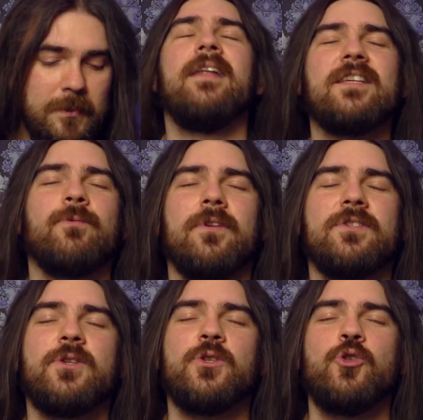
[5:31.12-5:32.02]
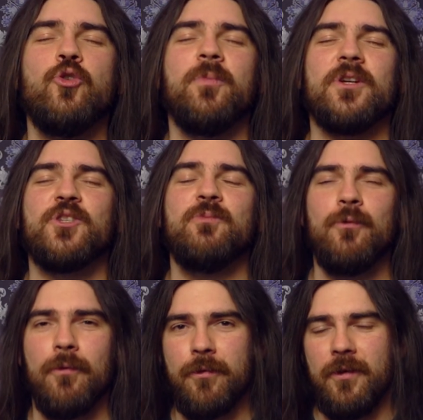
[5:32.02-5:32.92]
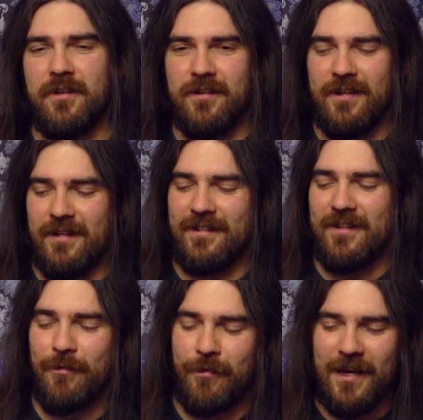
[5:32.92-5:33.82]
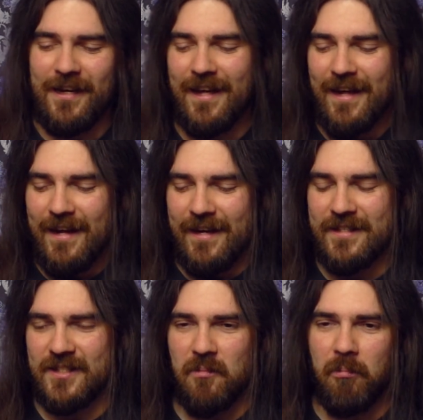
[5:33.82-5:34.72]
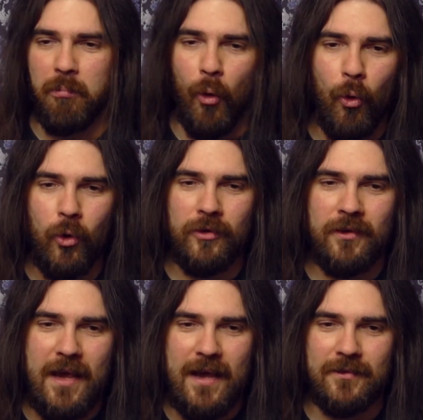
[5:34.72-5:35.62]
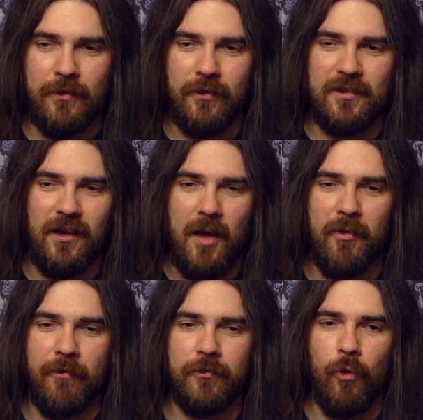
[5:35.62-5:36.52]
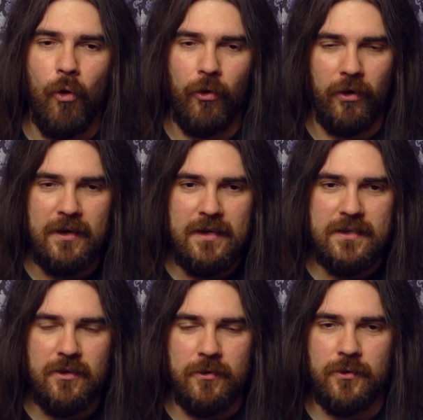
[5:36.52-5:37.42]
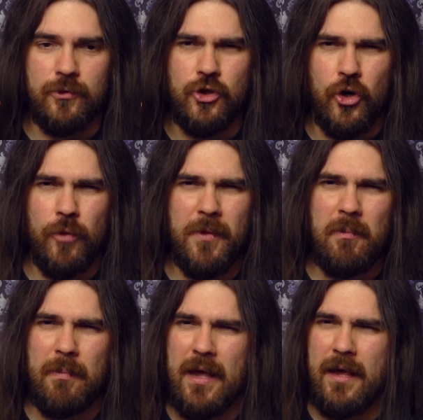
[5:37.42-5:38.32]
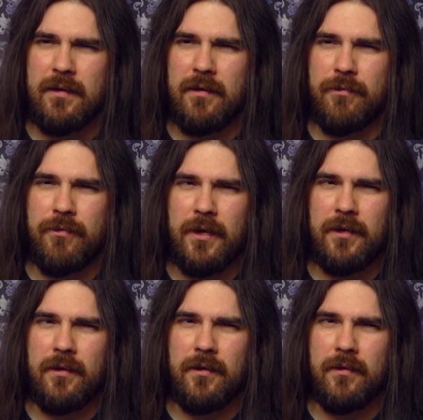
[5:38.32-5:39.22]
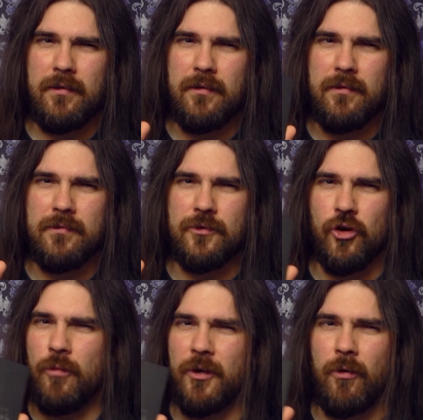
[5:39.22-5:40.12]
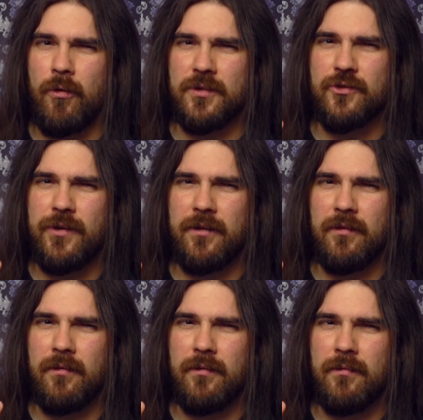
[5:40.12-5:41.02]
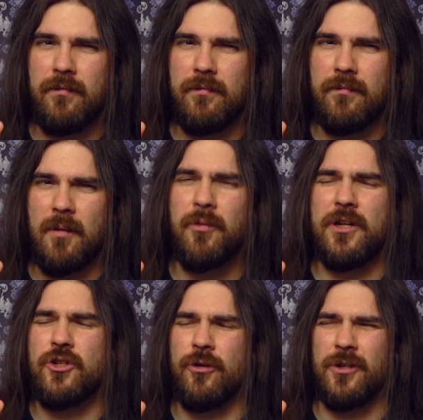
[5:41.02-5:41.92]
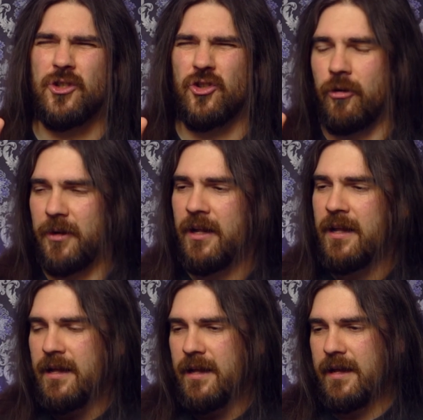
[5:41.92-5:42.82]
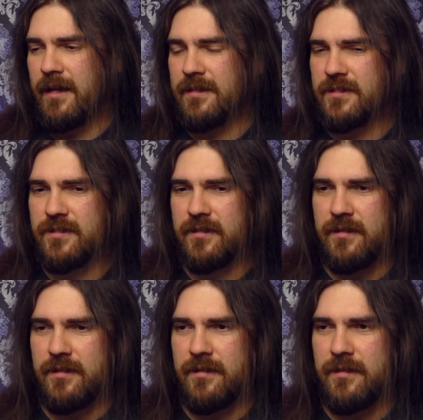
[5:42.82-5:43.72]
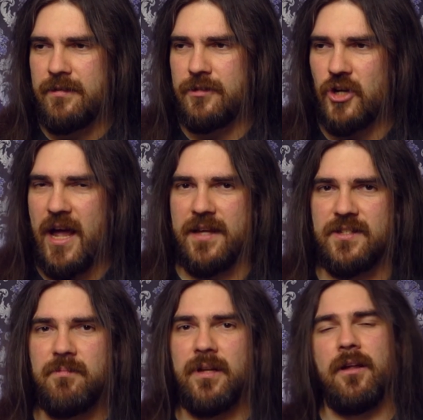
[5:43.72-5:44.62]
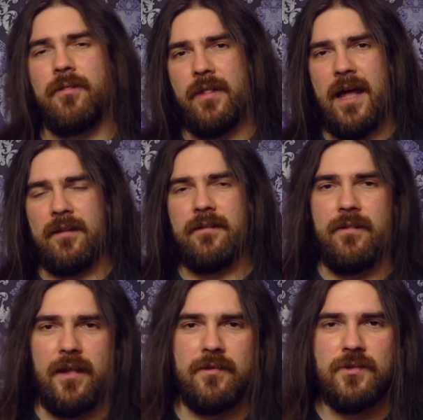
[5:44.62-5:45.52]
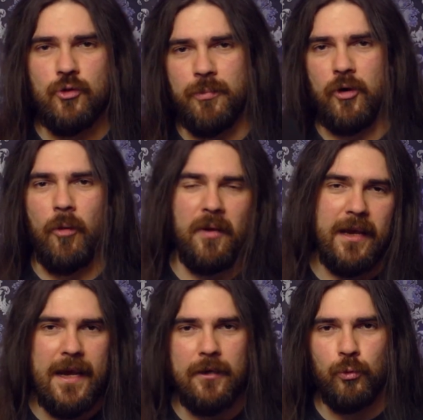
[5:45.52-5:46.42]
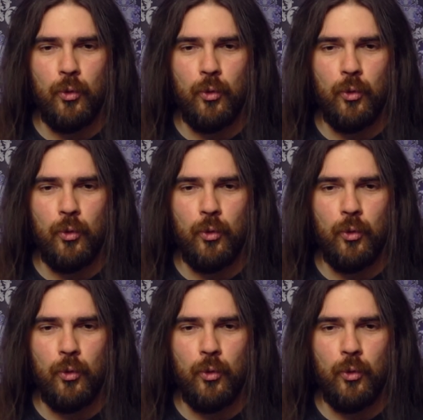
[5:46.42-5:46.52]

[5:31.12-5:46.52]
Next one is a super smooth thing. It's Bohren and the Club of Gore. It's also a German band, I think. German or Austrian? I'm pretty sure it's German. And it's jazz, but not that super complicated